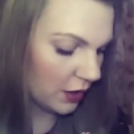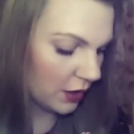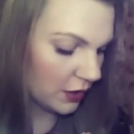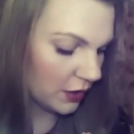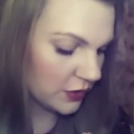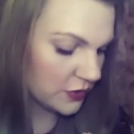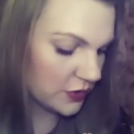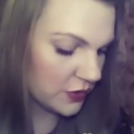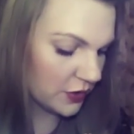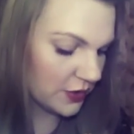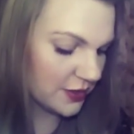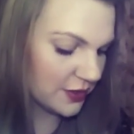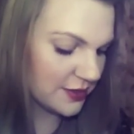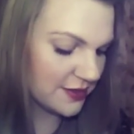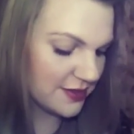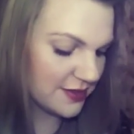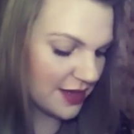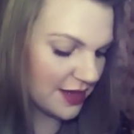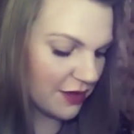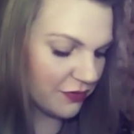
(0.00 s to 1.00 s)
So the
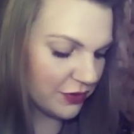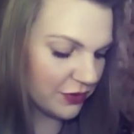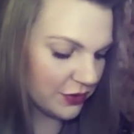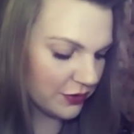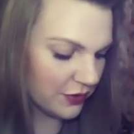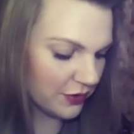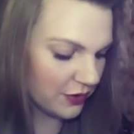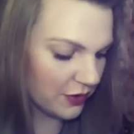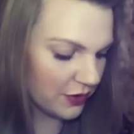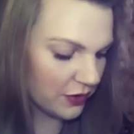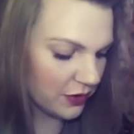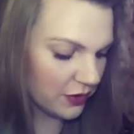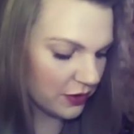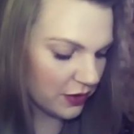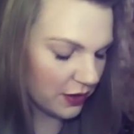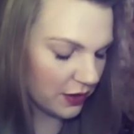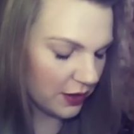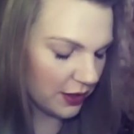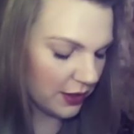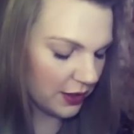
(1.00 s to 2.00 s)
seventh
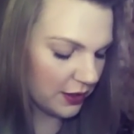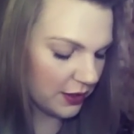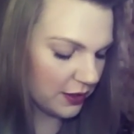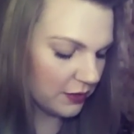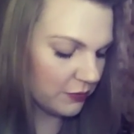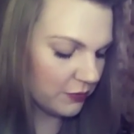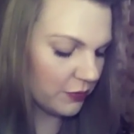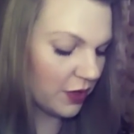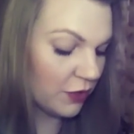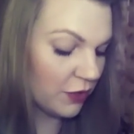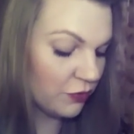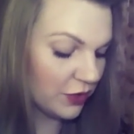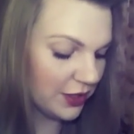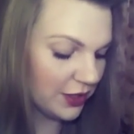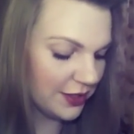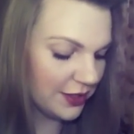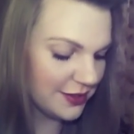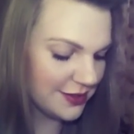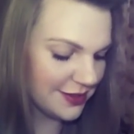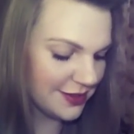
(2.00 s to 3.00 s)

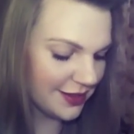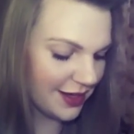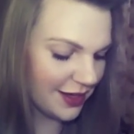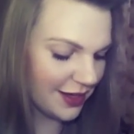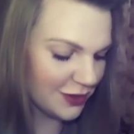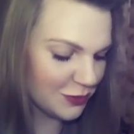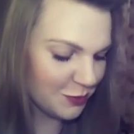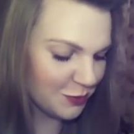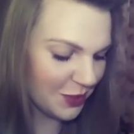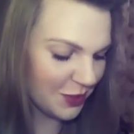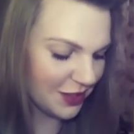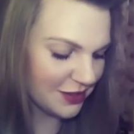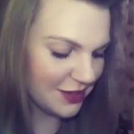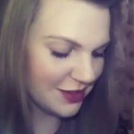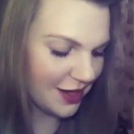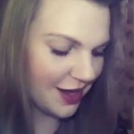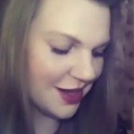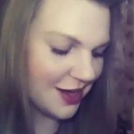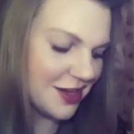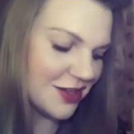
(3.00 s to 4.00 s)
unrealistic
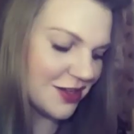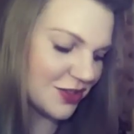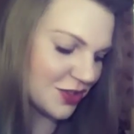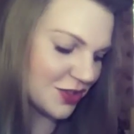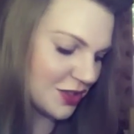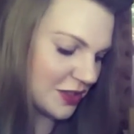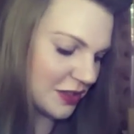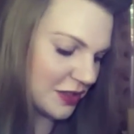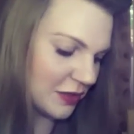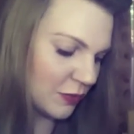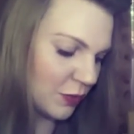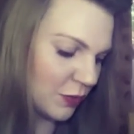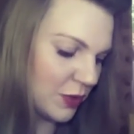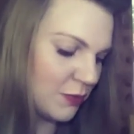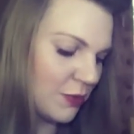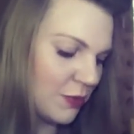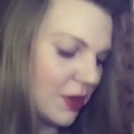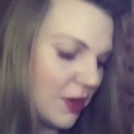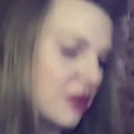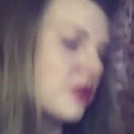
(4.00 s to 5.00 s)
expectation we
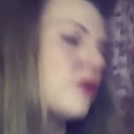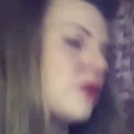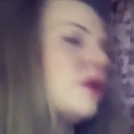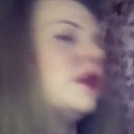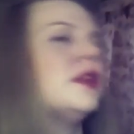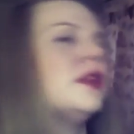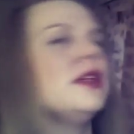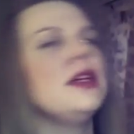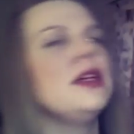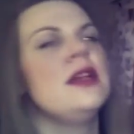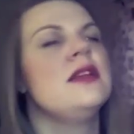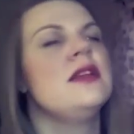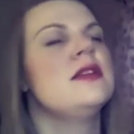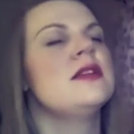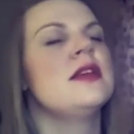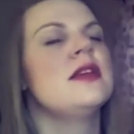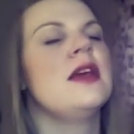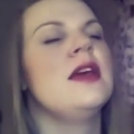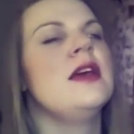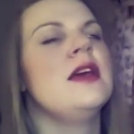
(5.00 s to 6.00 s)
must release
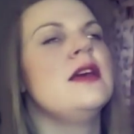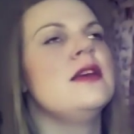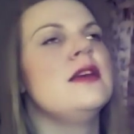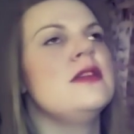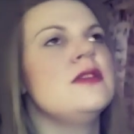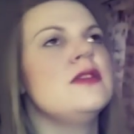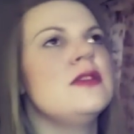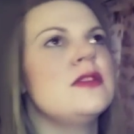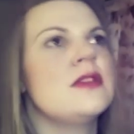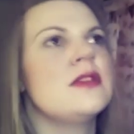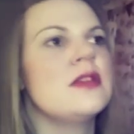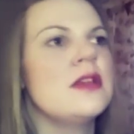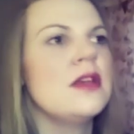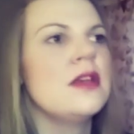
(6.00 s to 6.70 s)
is